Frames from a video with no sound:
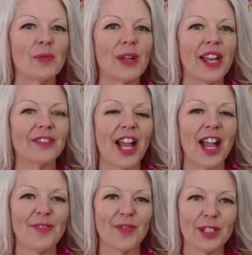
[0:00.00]
We have
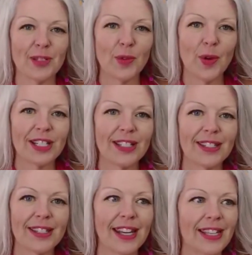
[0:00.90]
time for some
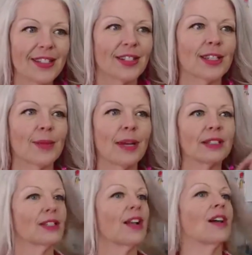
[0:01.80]
questions and answers
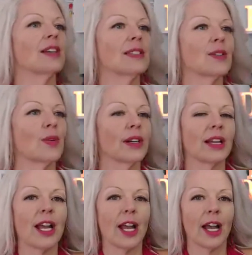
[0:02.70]
about stalls or